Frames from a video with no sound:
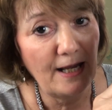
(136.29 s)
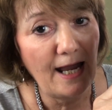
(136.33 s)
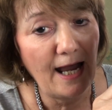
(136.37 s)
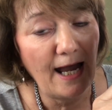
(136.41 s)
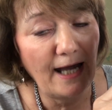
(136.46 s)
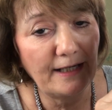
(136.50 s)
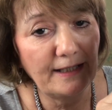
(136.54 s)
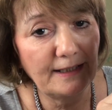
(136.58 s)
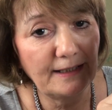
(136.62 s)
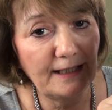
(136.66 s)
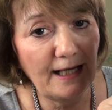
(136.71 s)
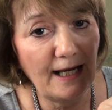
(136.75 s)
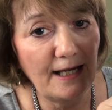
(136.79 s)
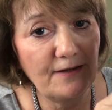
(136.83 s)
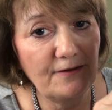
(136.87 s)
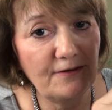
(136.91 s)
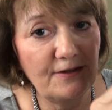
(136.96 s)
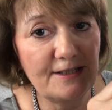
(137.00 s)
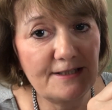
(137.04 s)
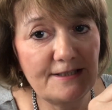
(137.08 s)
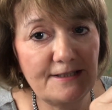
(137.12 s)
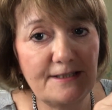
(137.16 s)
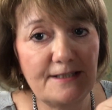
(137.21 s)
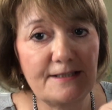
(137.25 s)
And again,
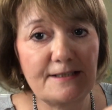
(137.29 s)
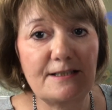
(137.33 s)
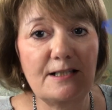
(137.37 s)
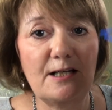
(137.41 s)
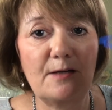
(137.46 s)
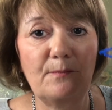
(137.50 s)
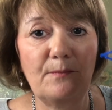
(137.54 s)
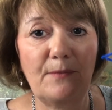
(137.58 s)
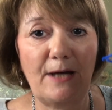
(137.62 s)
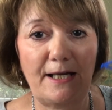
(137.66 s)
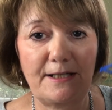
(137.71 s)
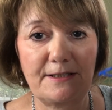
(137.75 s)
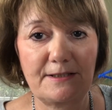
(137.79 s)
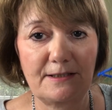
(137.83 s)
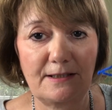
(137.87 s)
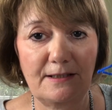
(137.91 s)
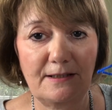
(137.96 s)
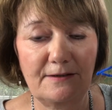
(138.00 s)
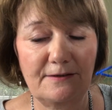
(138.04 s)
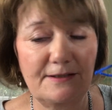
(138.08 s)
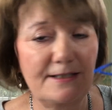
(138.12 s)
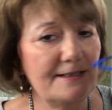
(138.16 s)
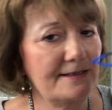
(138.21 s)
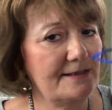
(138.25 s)
this does not matter.
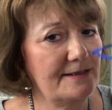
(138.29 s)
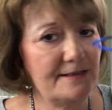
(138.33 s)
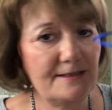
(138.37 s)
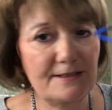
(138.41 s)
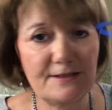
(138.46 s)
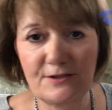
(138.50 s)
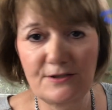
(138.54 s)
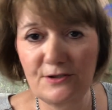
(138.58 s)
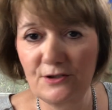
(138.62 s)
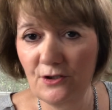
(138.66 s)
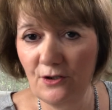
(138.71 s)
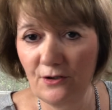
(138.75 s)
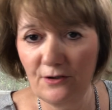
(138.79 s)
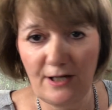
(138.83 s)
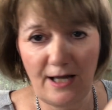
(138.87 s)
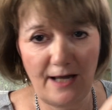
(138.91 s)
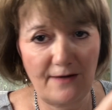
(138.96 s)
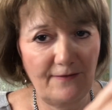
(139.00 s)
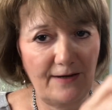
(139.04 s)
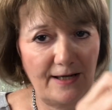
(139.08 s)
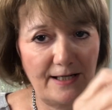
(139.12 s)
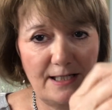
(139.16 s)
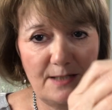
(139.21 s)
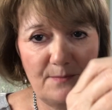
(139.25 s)
This does not
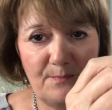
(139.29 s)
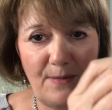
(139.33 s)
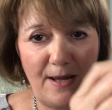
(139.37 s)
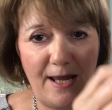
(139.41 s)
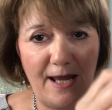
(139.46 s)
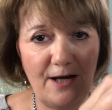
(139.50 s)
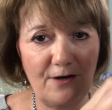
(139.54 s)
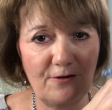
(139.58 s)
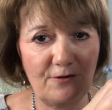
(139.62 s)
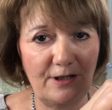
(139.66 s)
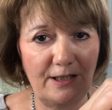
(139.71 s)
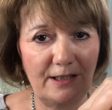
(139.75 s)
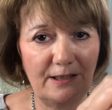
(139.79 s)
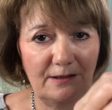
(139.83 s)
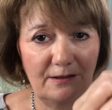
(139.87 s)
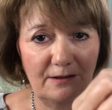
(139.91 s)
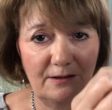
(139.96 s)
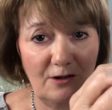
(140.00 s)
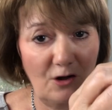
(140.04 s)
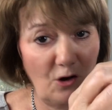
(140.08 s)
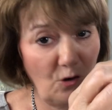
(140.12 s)
have any bearing